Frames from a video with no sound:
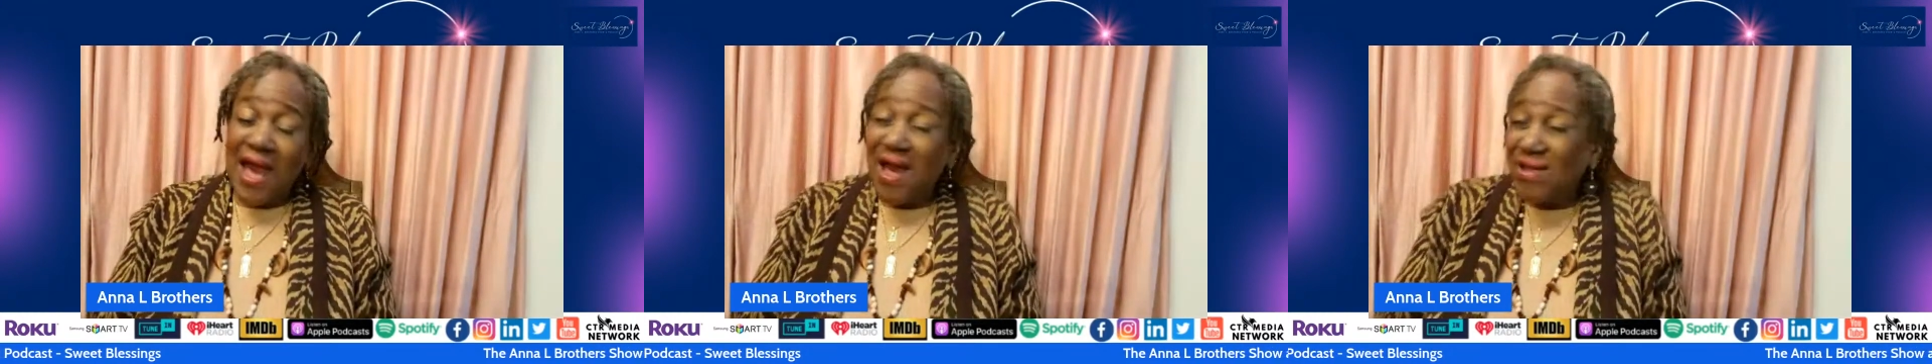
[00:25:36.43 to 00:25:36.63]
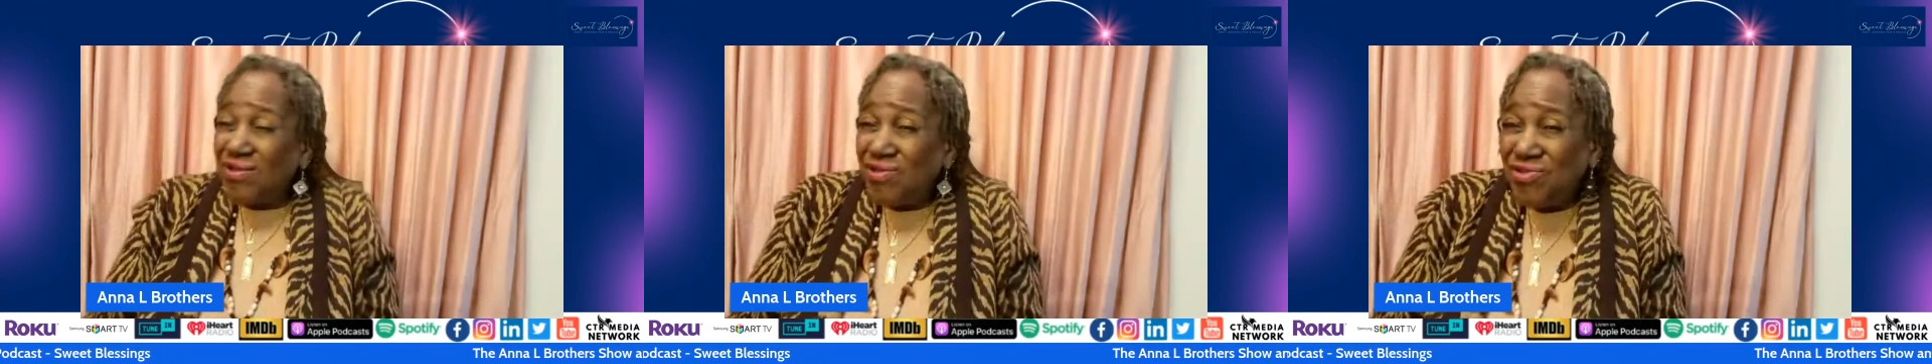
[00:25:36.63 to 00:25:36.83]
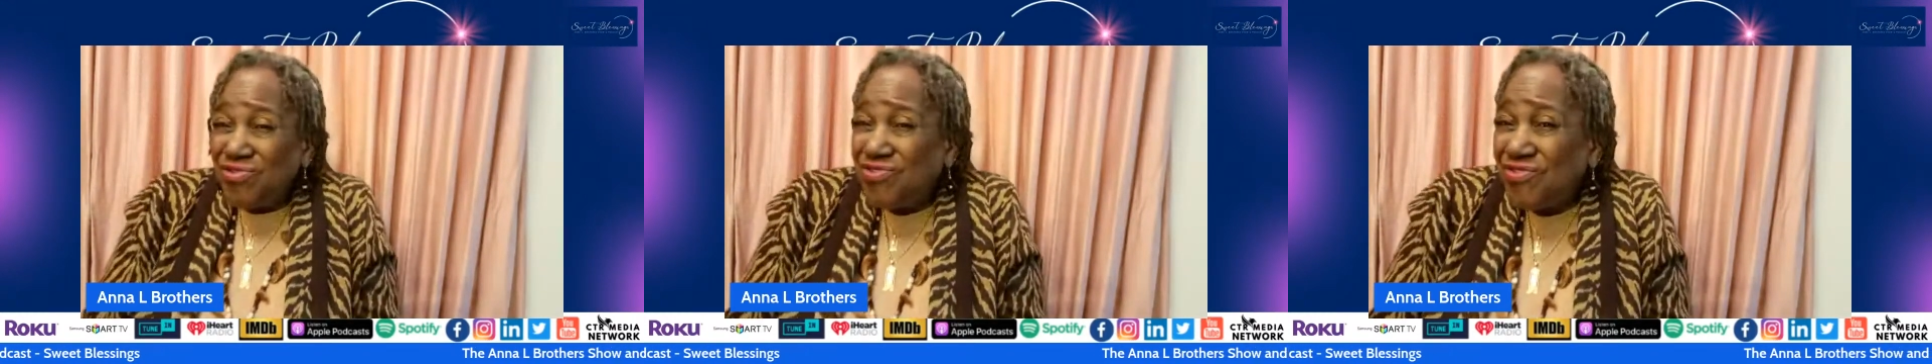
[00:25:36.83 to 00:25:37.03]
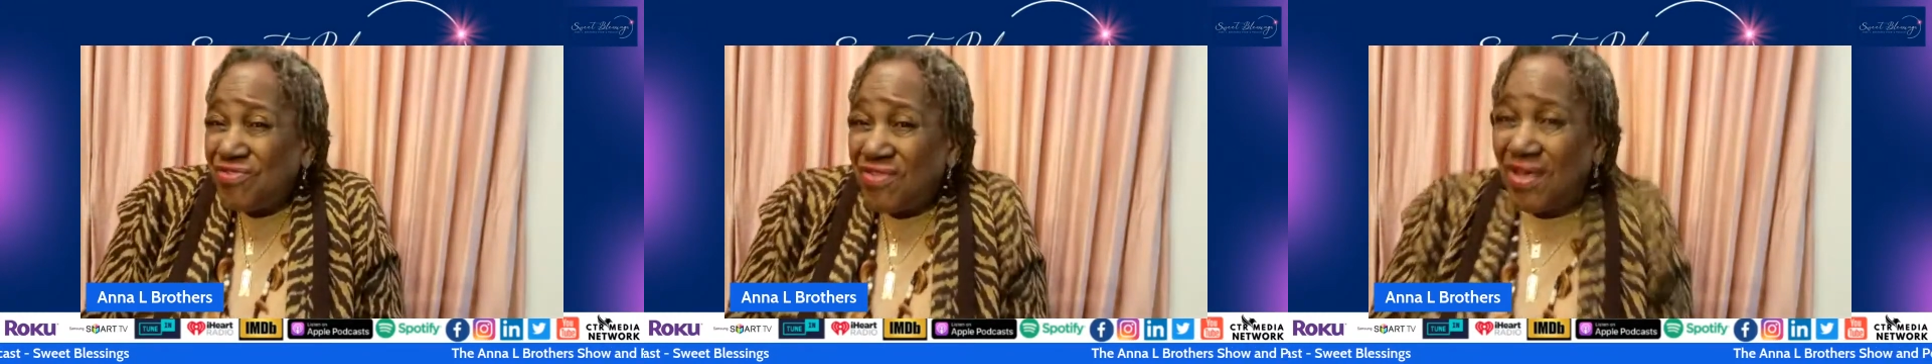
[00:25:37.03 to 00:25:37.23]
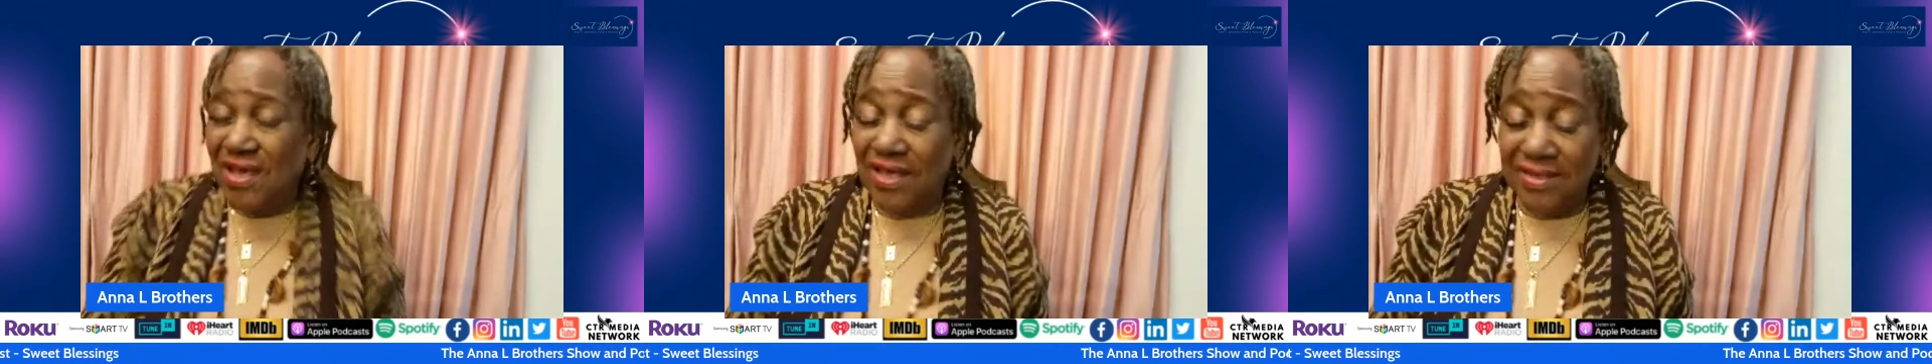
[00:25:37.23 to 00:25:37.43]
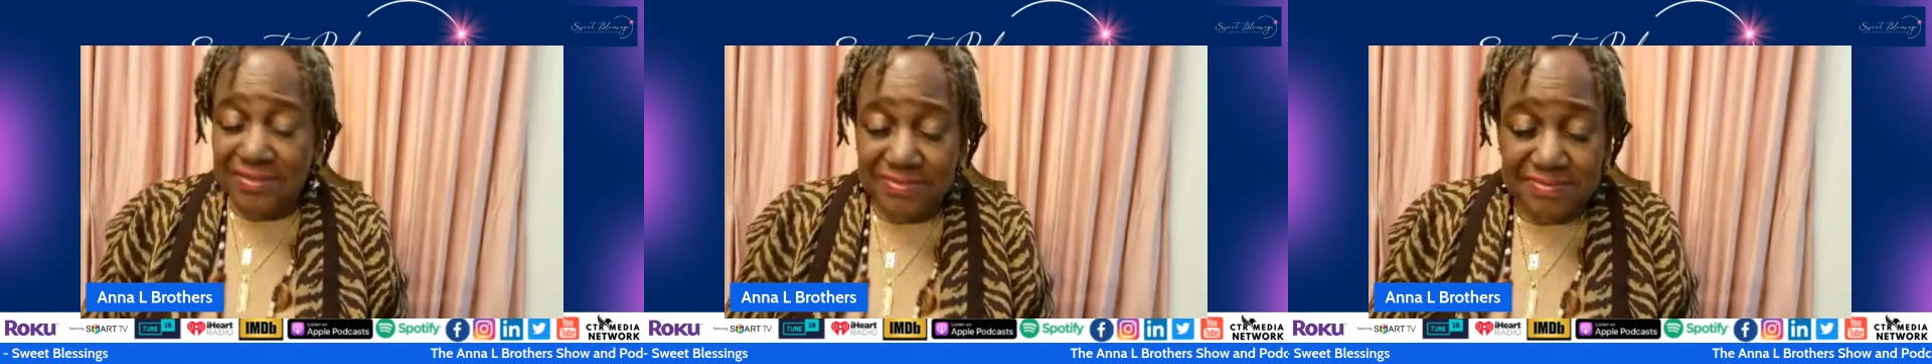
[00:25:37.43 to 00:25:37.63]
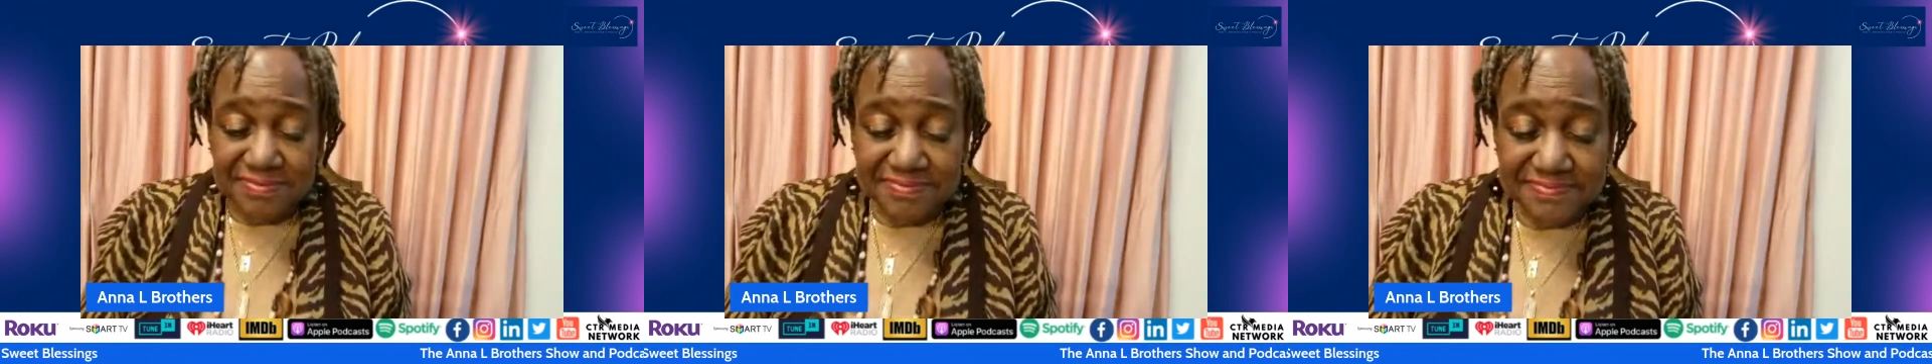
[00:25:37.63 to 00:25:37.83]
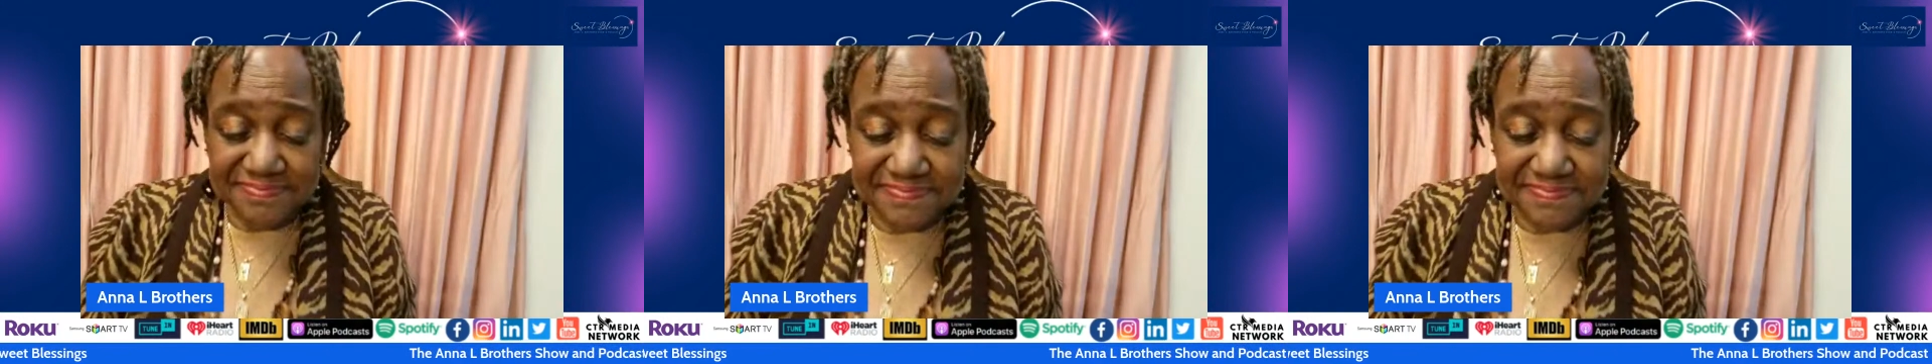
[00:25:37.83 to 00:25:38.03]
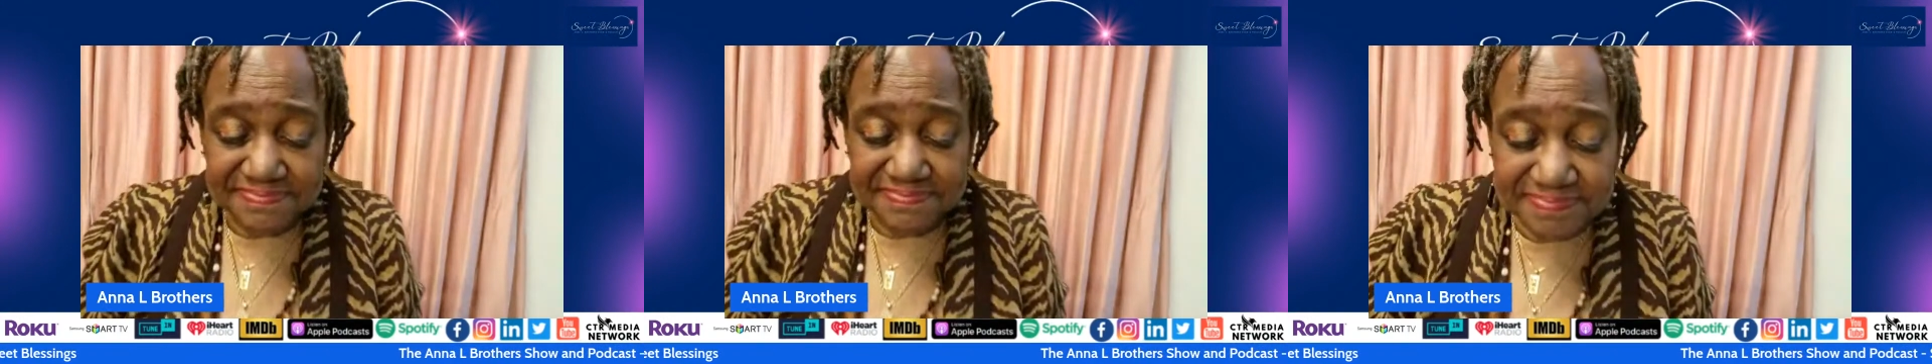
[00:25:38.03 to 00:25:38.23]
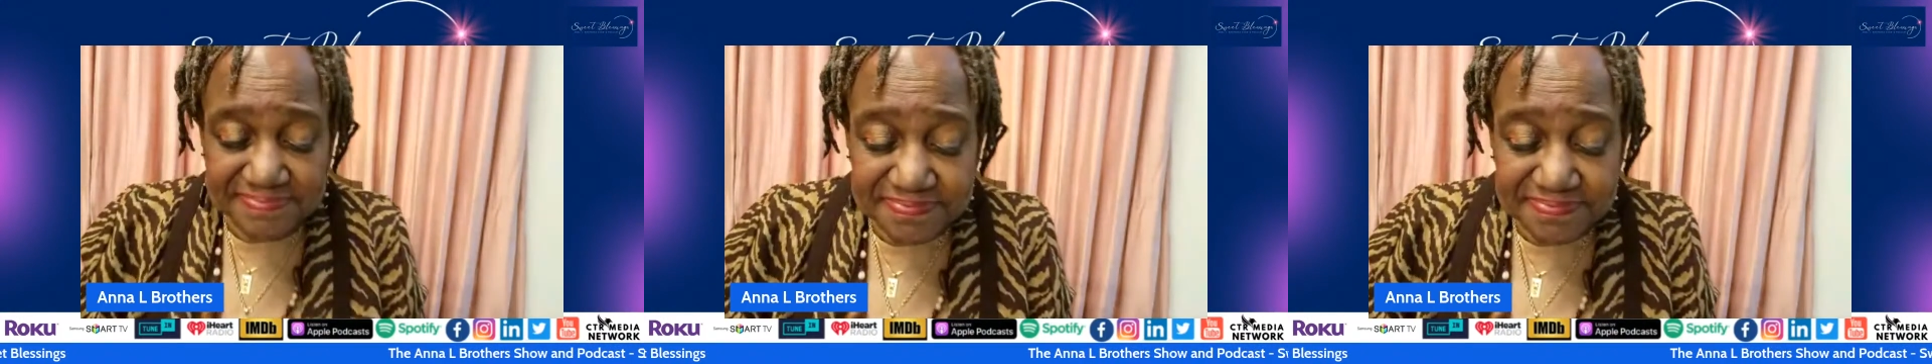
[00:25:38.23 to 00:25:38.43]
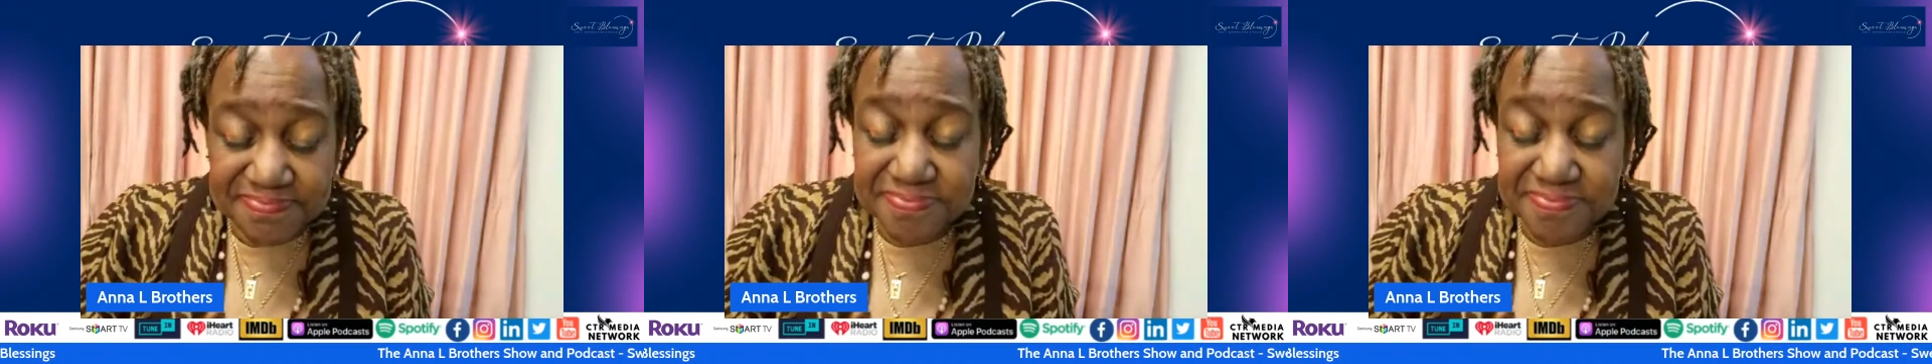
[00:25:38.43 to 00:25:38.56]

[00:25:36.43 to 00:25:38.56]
How do you do that? Mm,